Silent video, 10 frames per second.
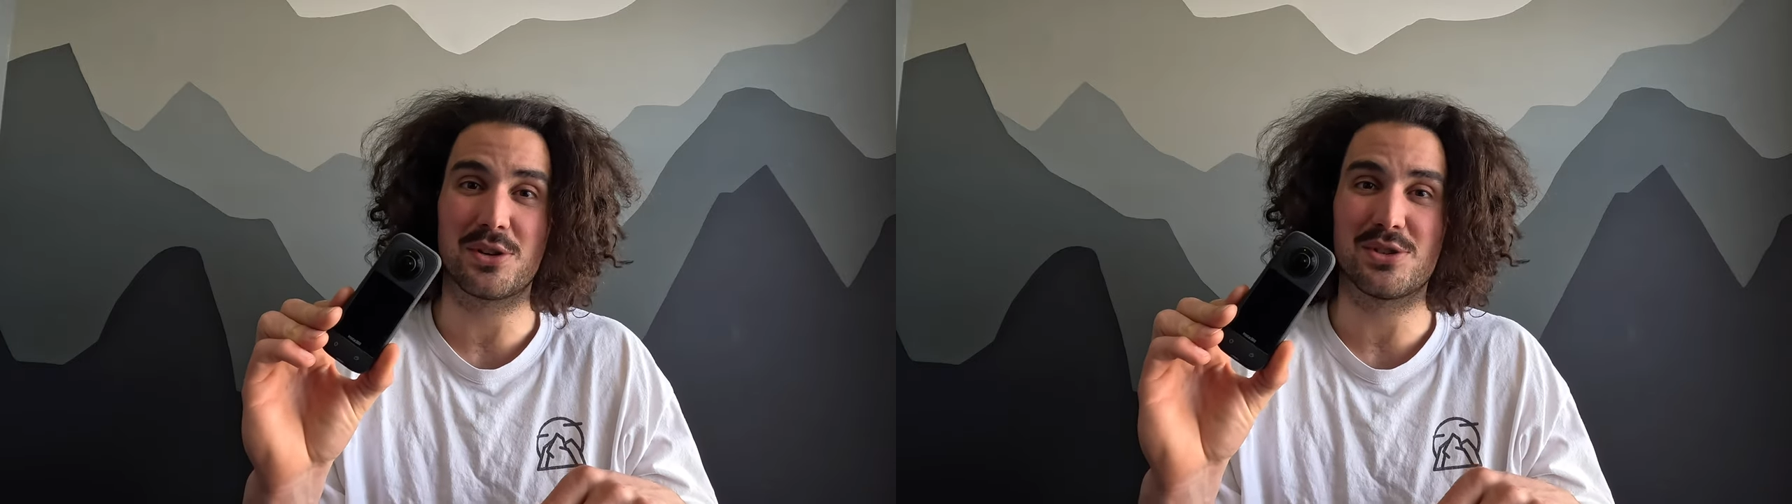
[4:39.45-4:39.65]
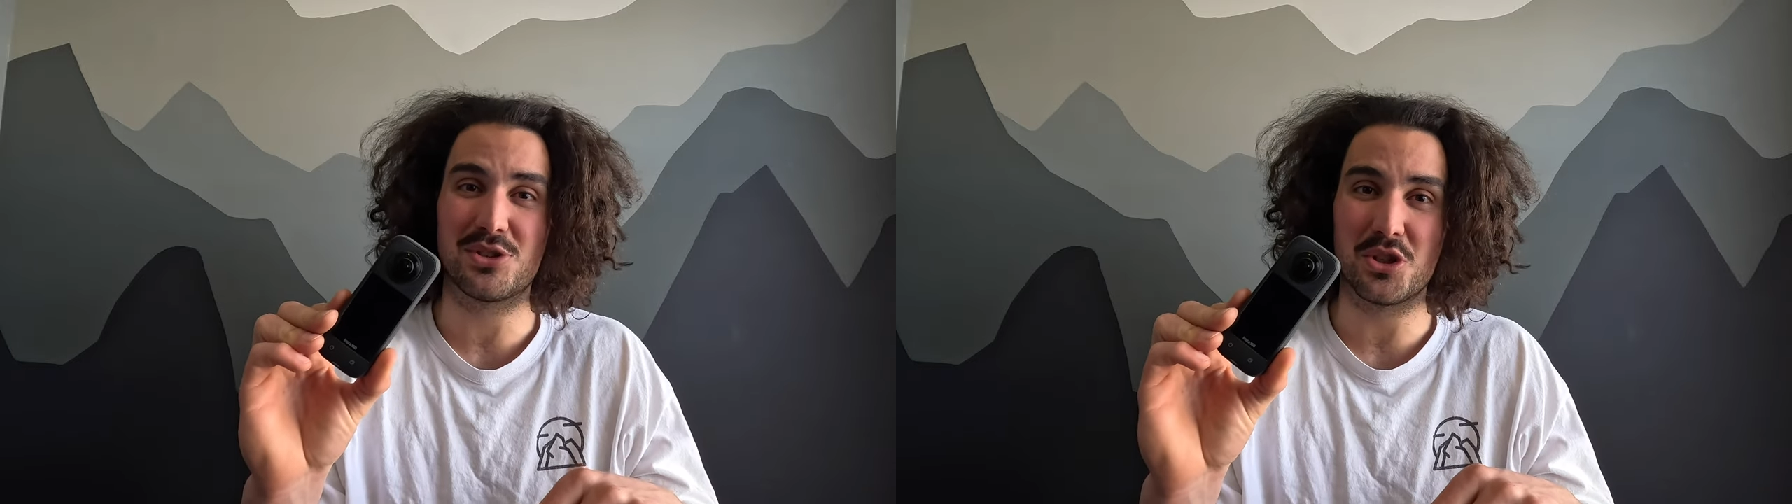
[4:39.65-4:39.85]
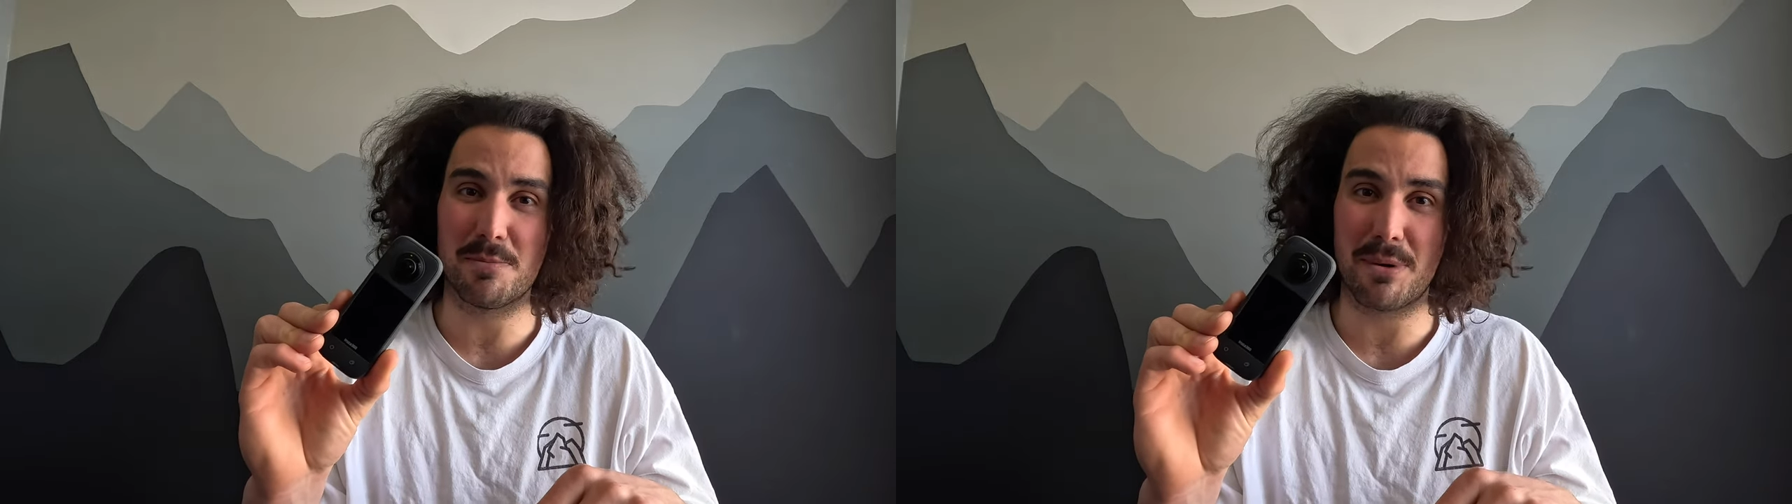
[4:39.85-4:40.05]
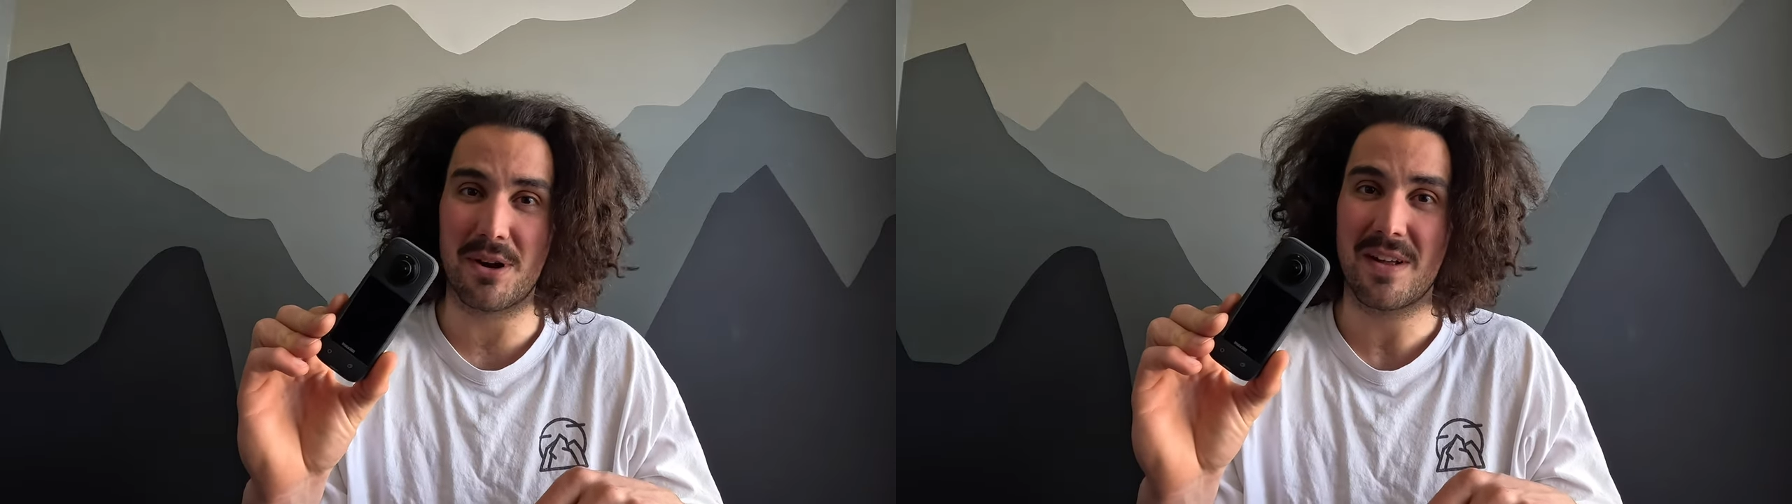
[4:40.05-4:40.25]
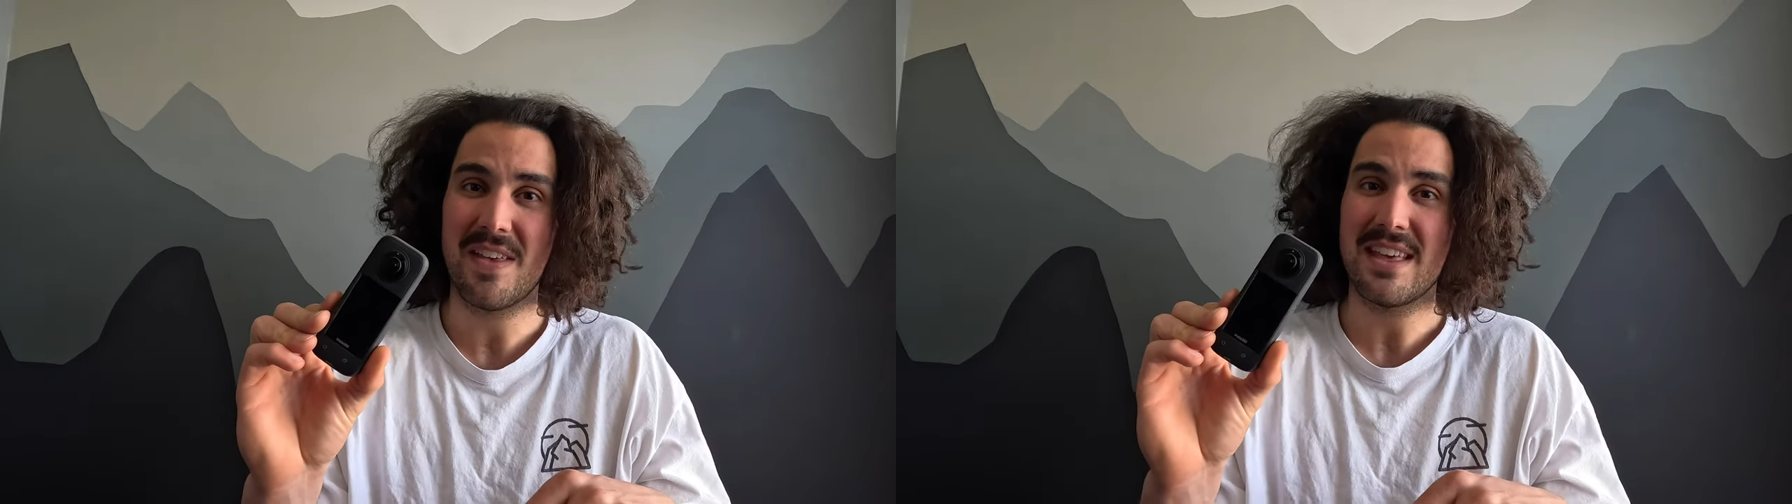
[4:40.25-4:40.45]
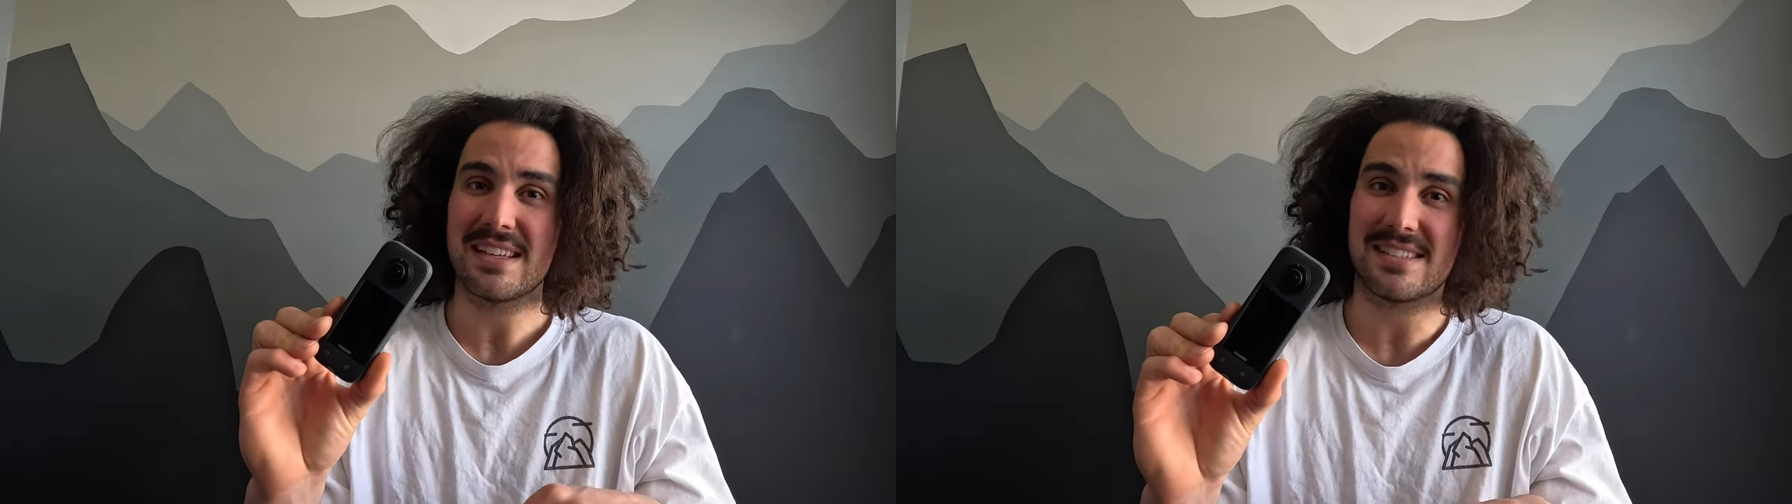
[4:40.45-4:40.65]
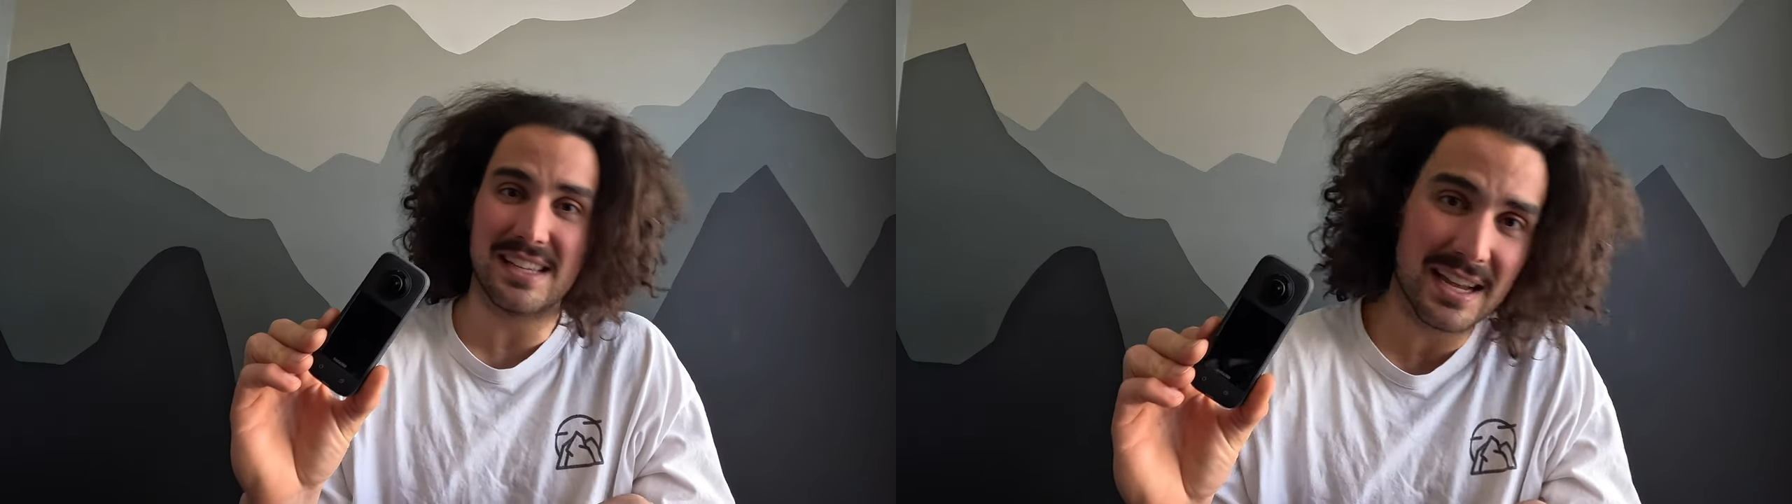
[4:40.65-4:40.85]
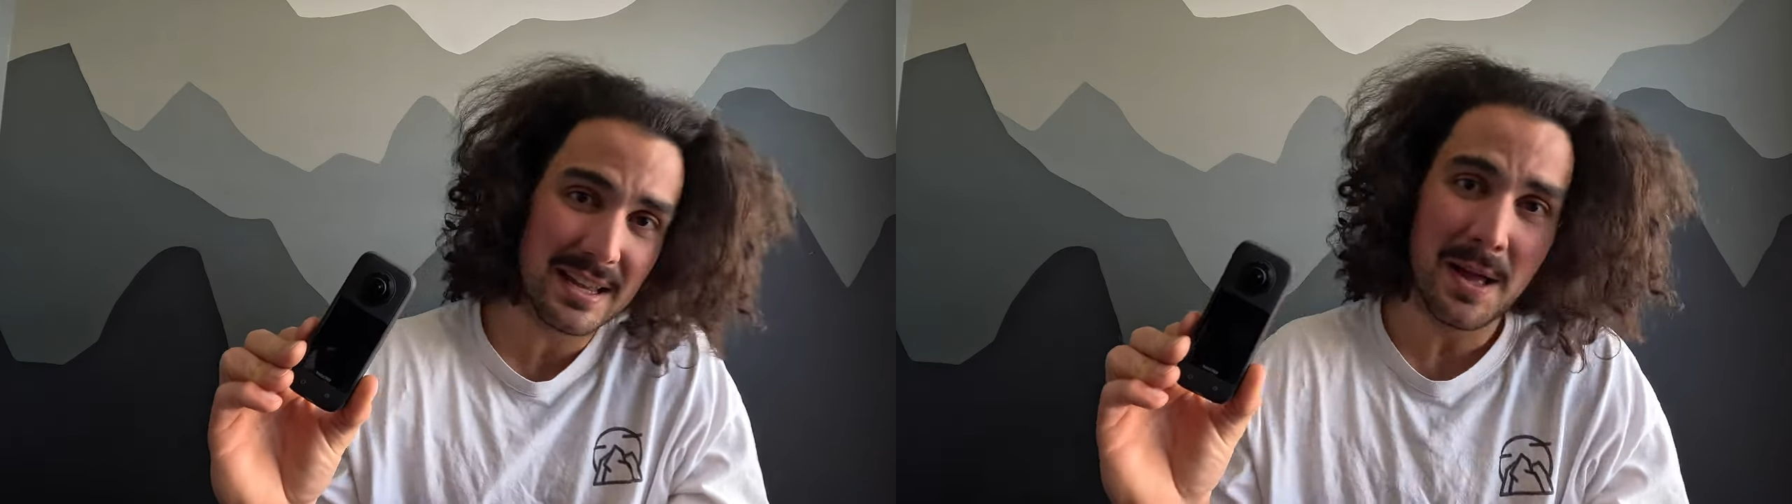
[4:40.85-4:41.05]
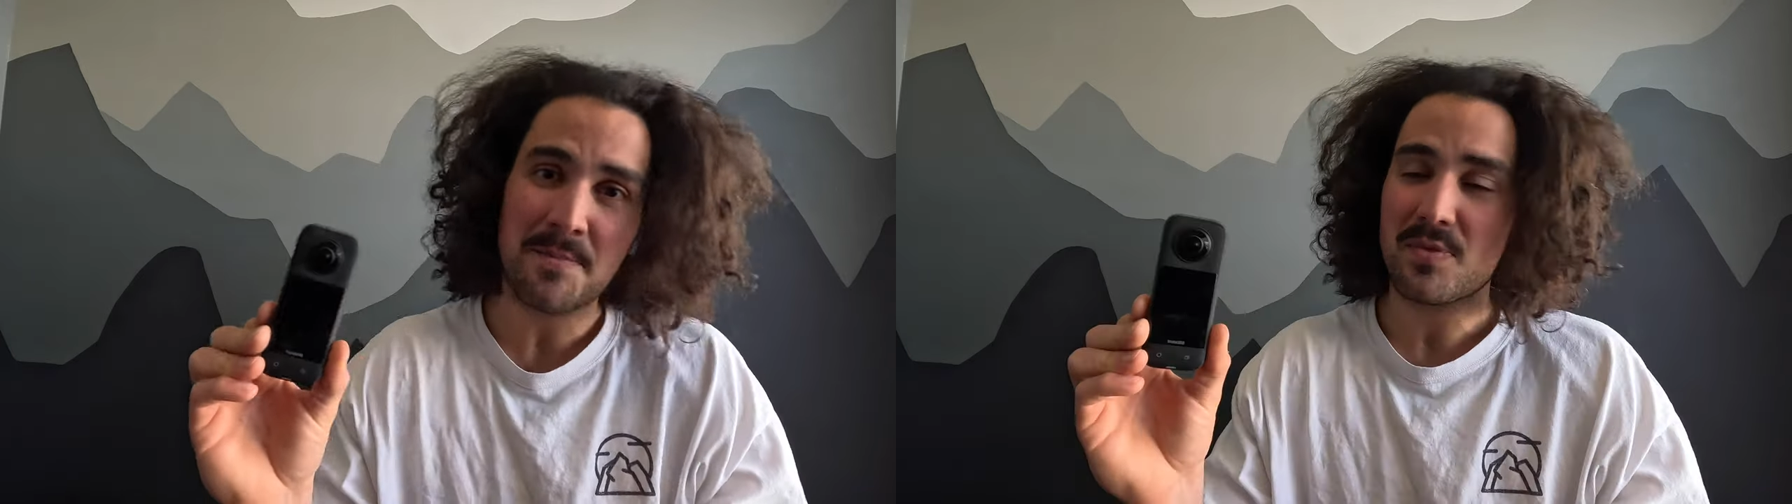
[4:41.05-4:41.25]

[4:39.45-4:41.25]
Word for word: are super sick.